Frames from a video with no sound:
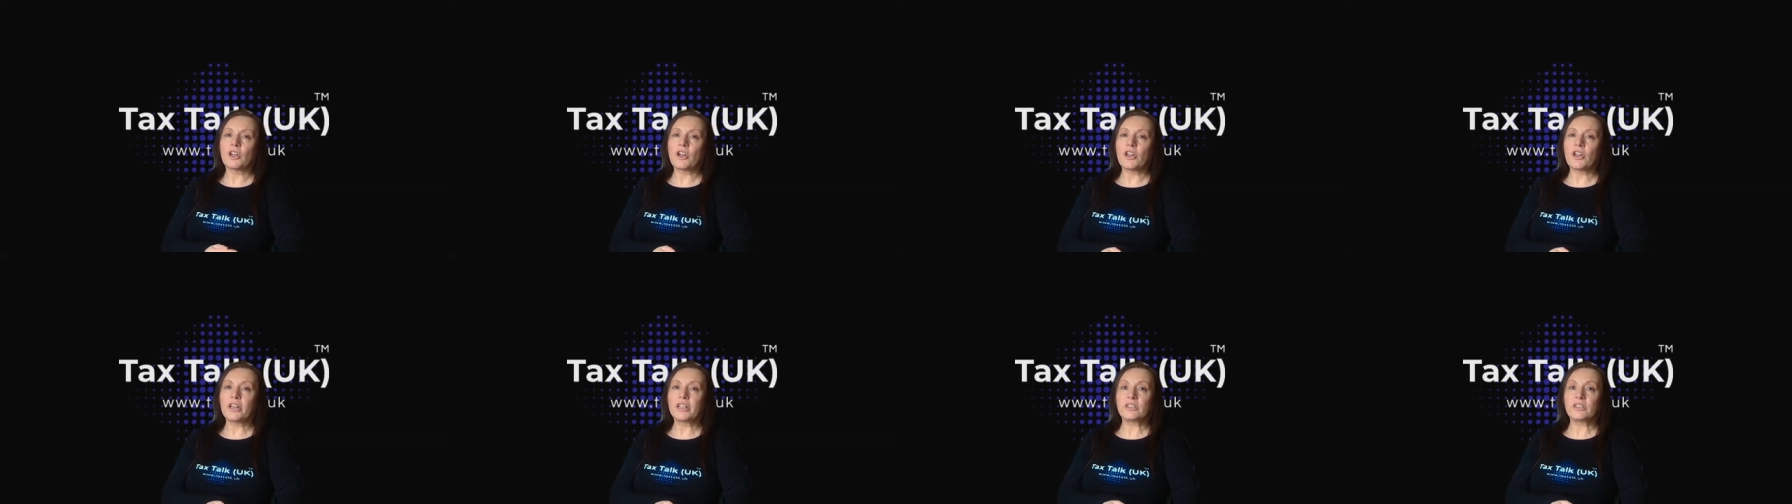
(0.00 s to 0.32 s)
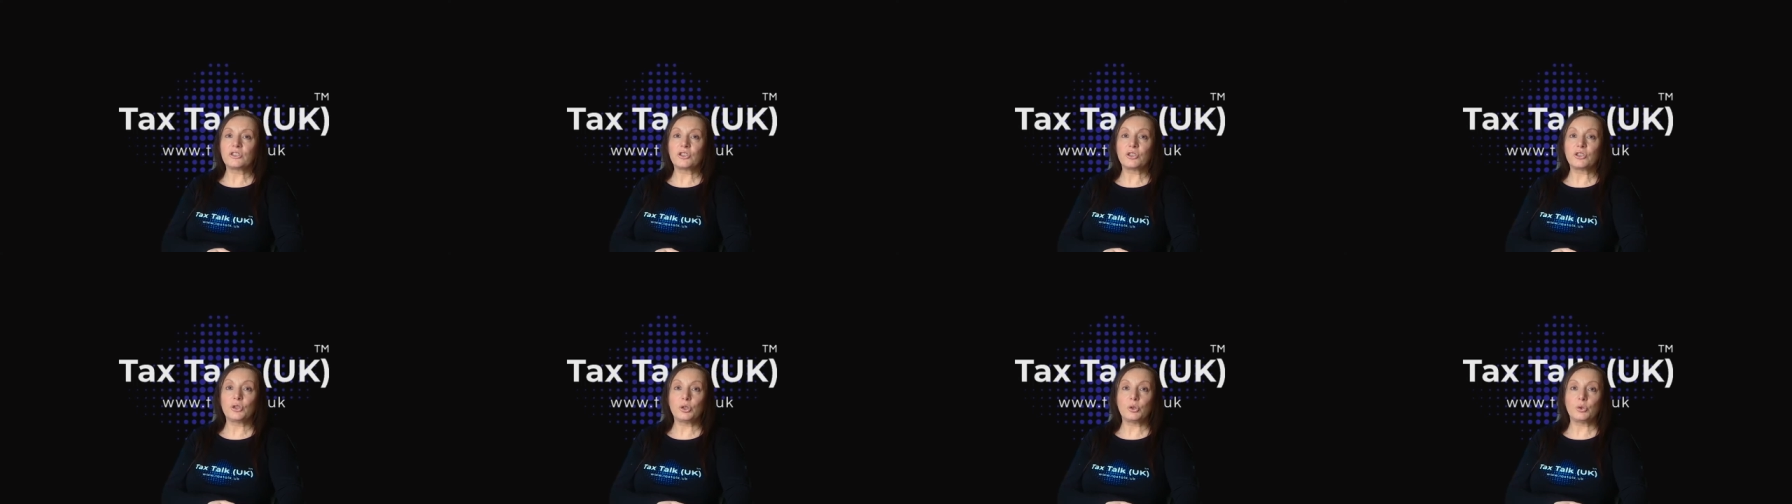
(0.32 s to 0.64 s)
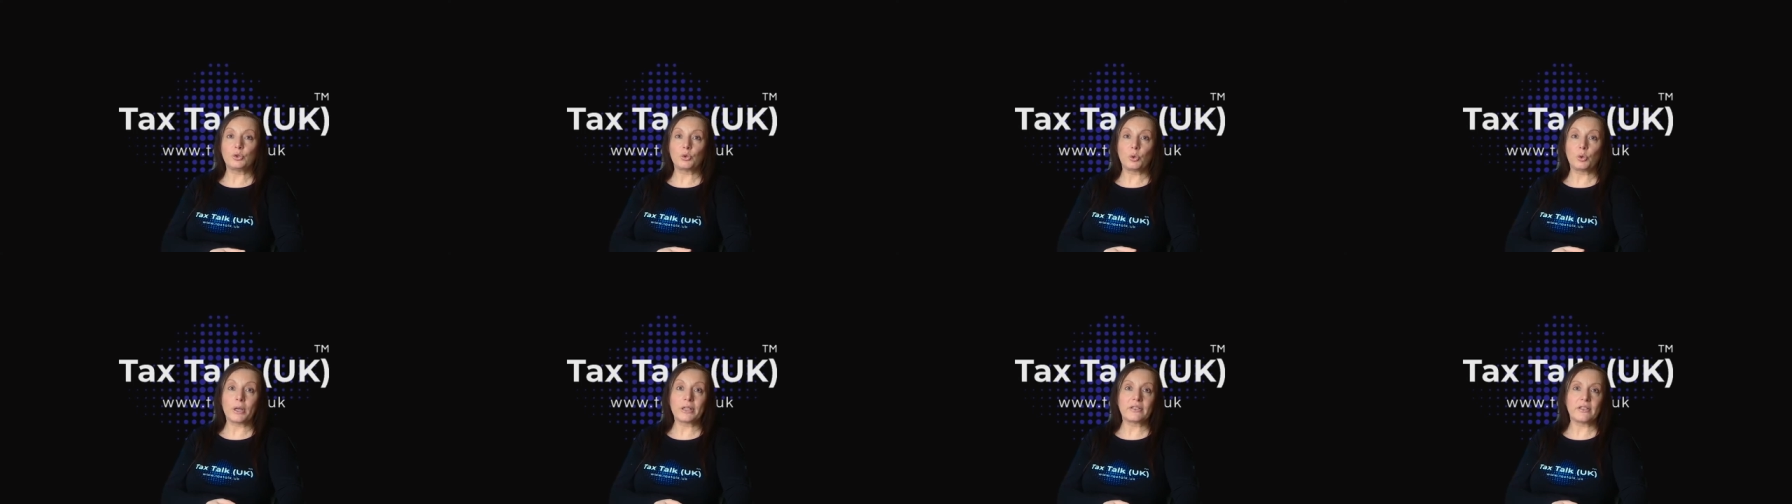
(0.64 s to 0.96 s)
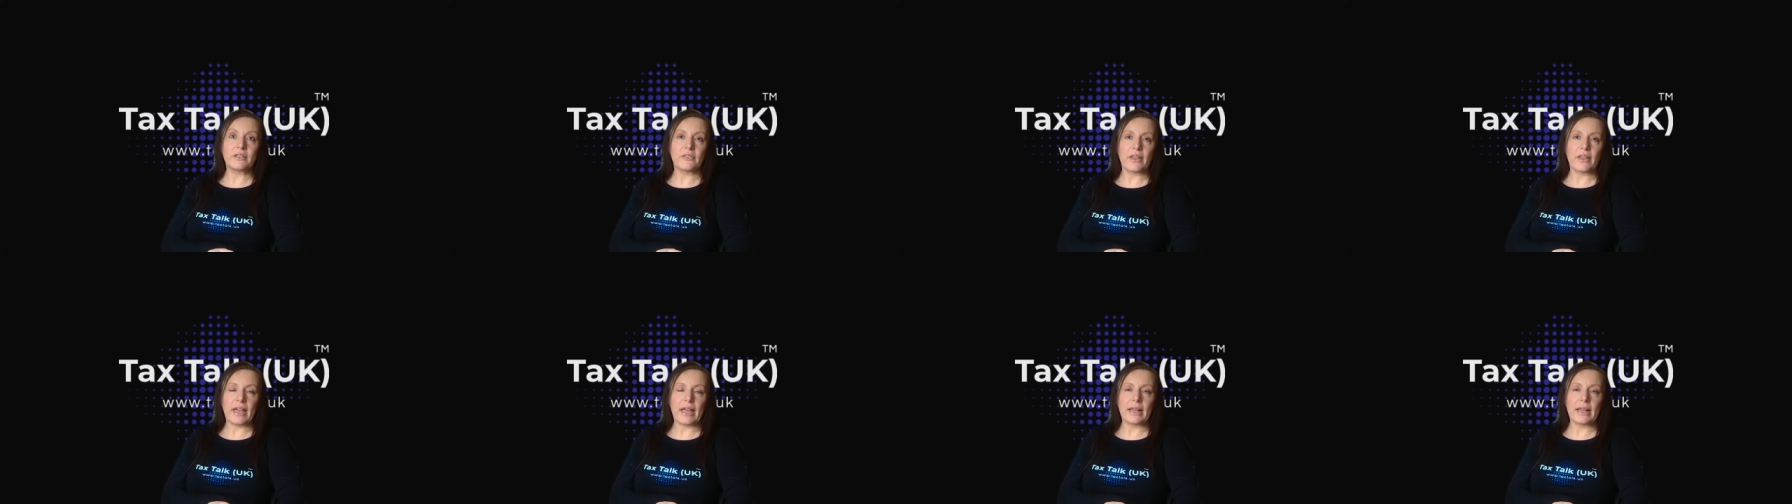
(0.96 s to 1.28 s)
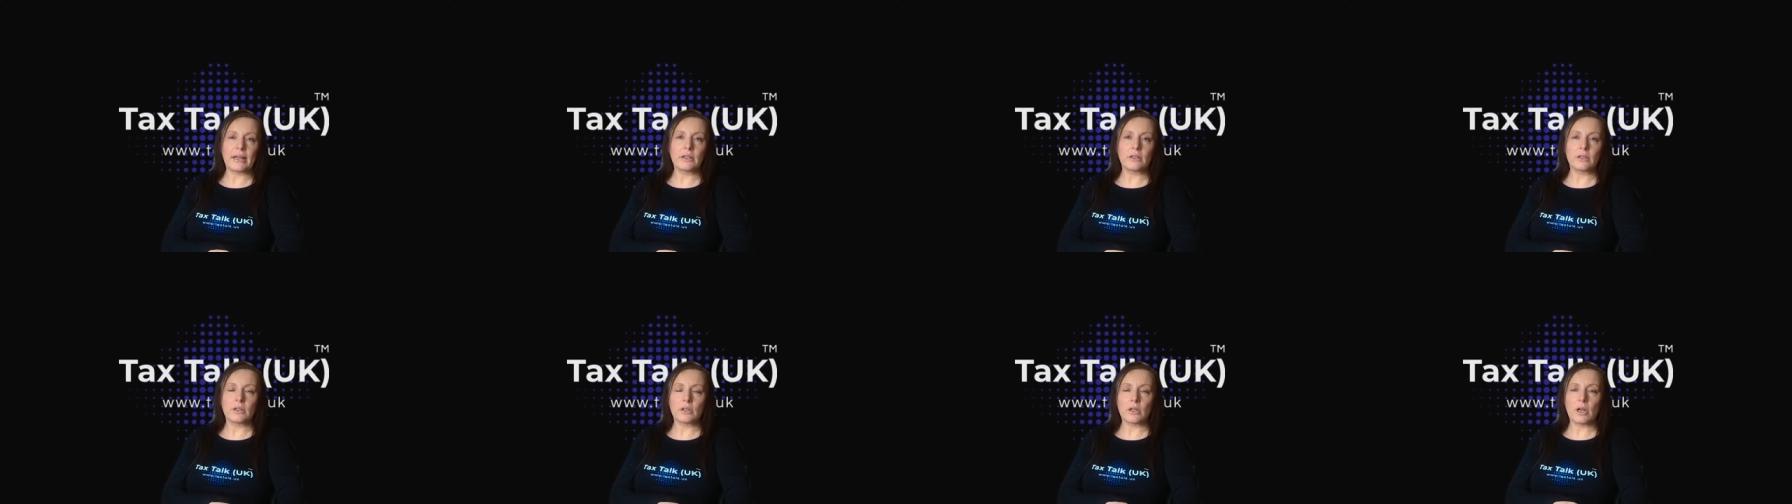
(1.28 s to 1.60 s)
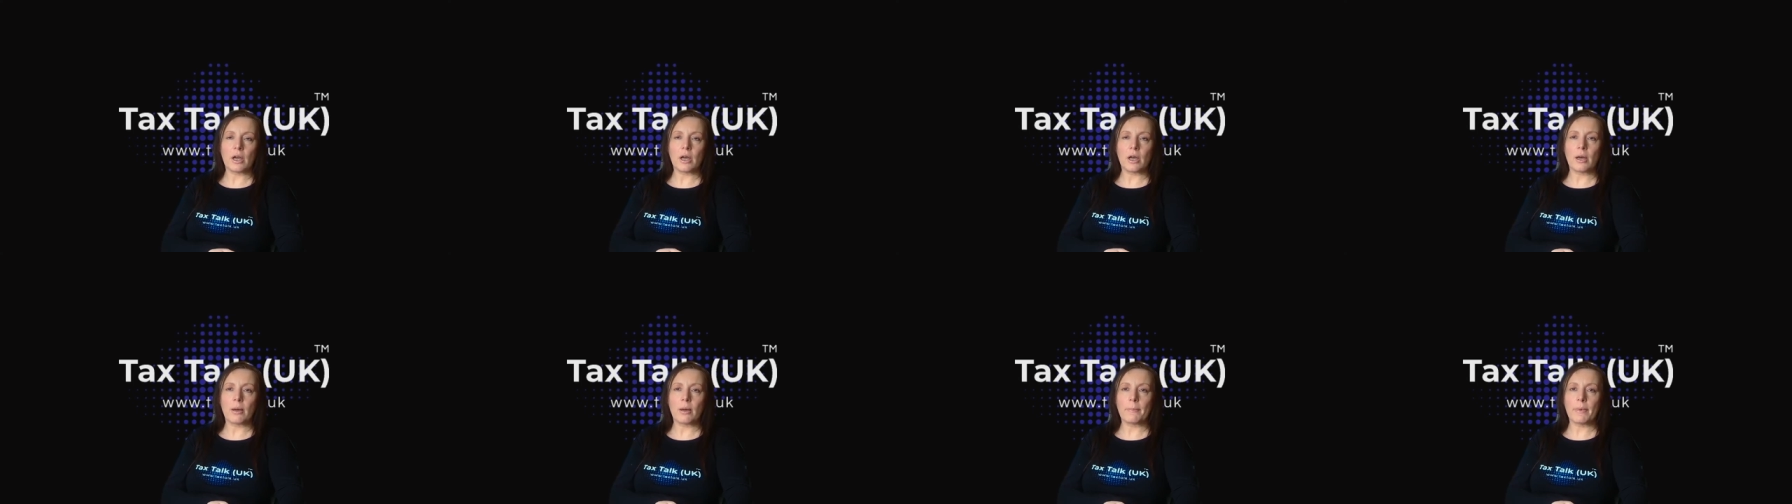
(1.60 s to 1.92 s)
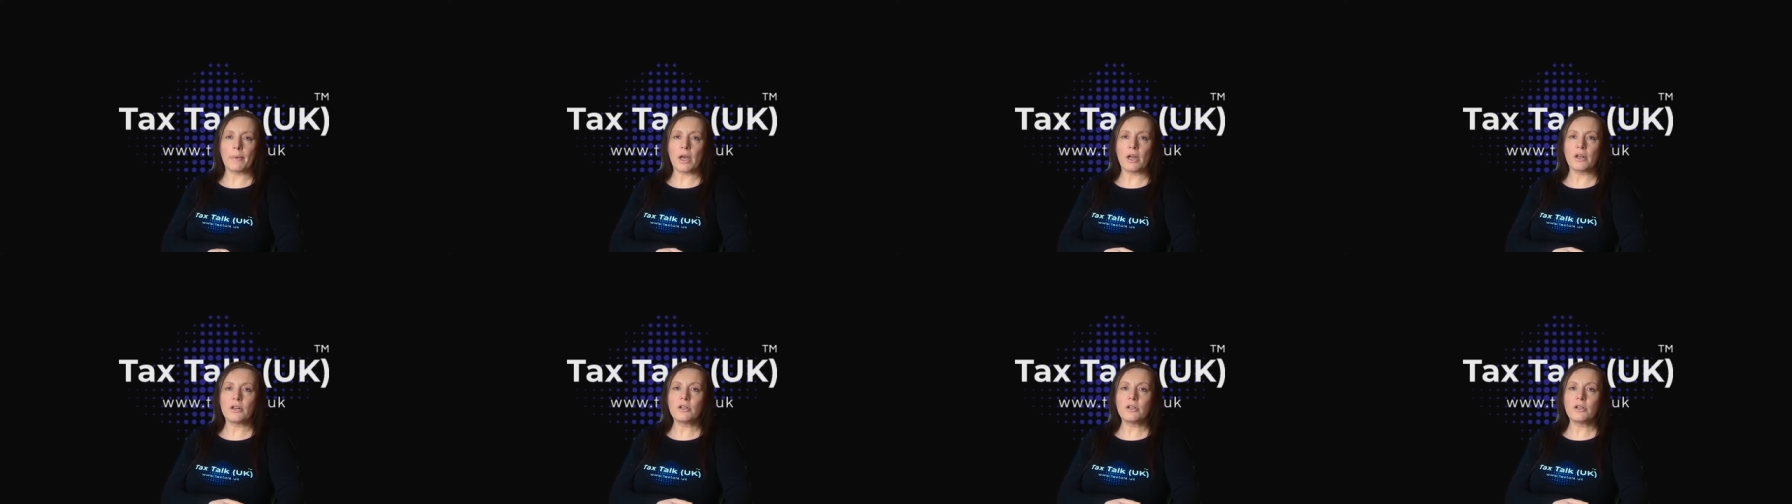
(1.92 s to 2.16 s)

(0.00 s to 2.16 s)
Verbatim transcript: Turning to Twitter, then, um,